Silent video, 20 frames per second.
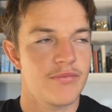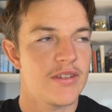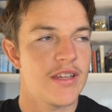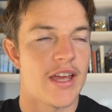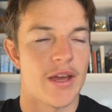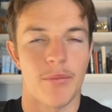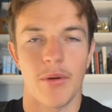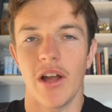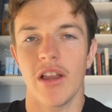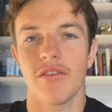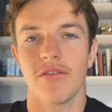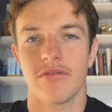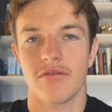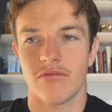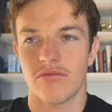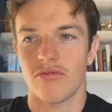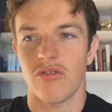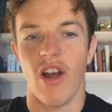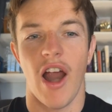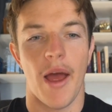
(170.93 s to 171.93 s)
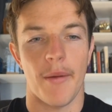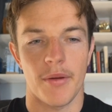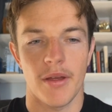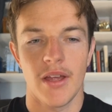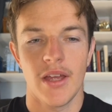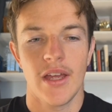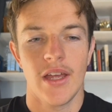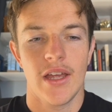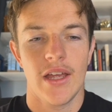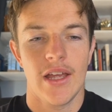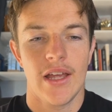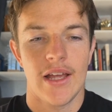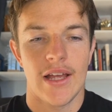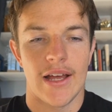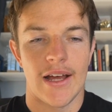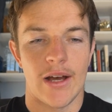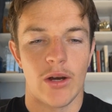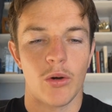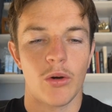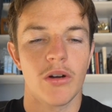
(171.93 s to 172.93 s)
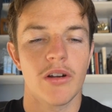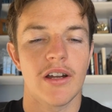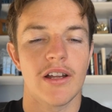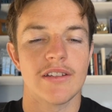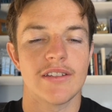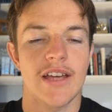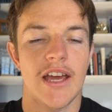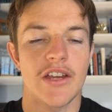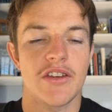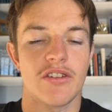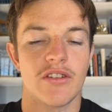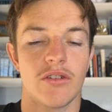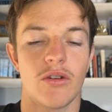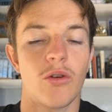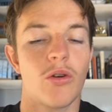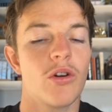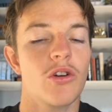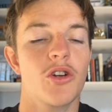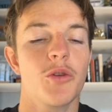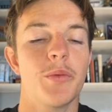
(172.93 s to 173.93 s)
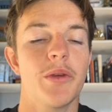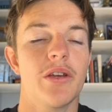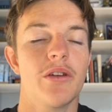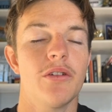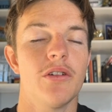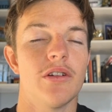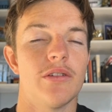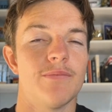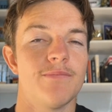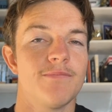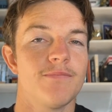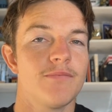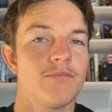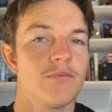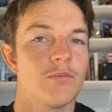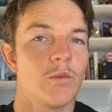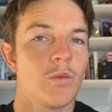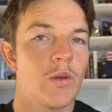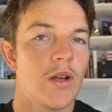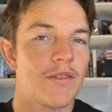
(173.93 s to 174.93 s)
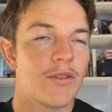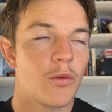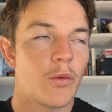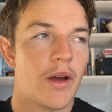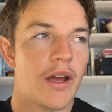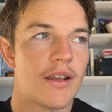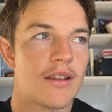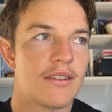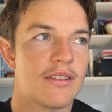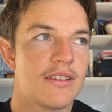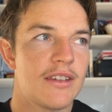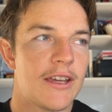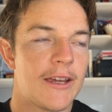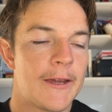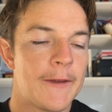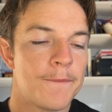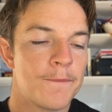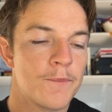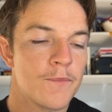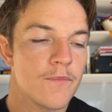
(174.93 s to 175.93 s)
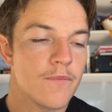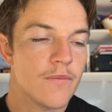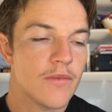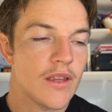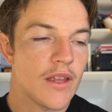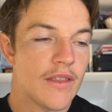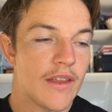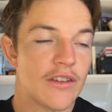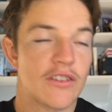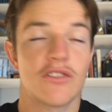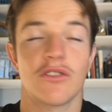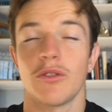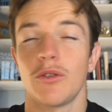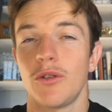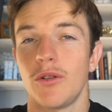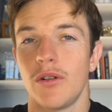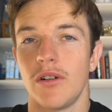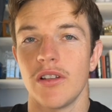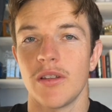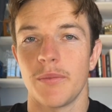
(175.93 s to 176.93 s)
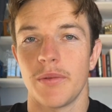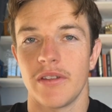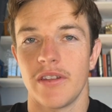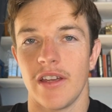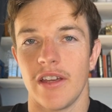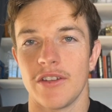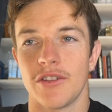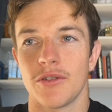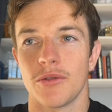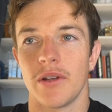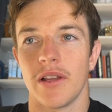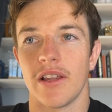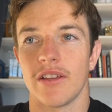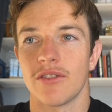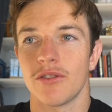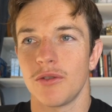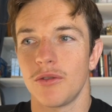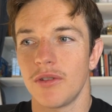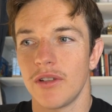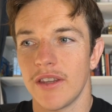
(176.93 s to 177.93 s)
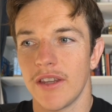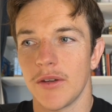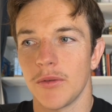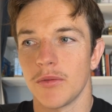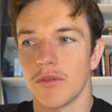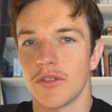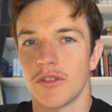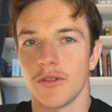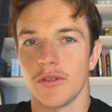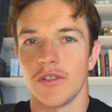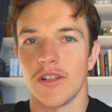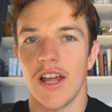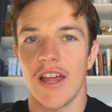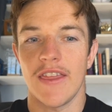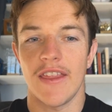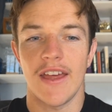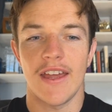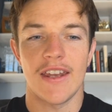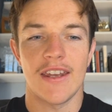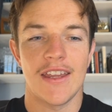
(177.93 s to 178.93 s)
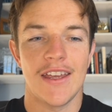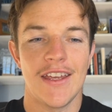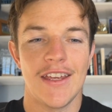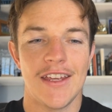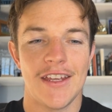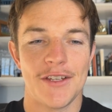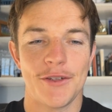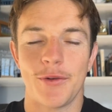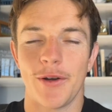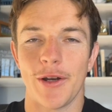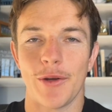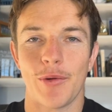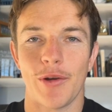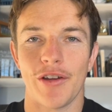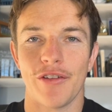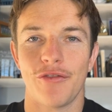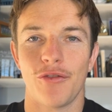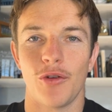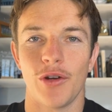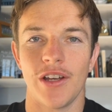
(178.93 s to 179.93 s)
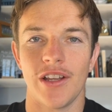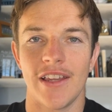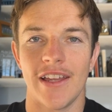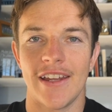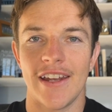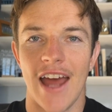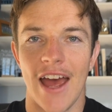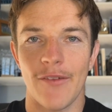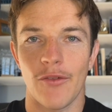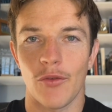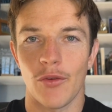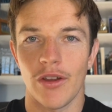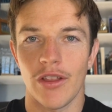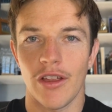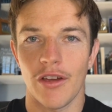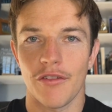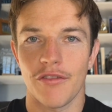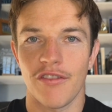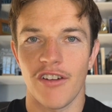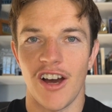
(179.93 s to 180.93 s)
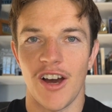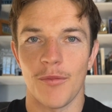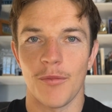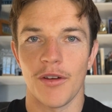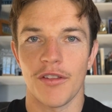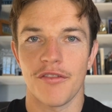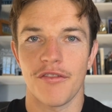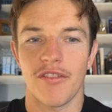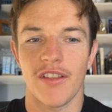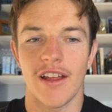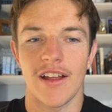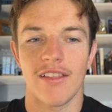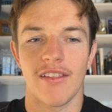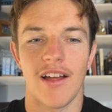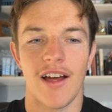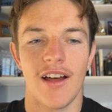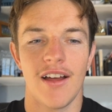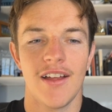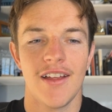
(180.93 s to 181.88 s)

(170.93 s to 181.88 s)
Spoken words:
pile of crap organisation, or it could be good. We'll have to wait and see. They saw the potential and they saw that it was good, and then in 2024 you land Avarillo, Farmworth, Flegler,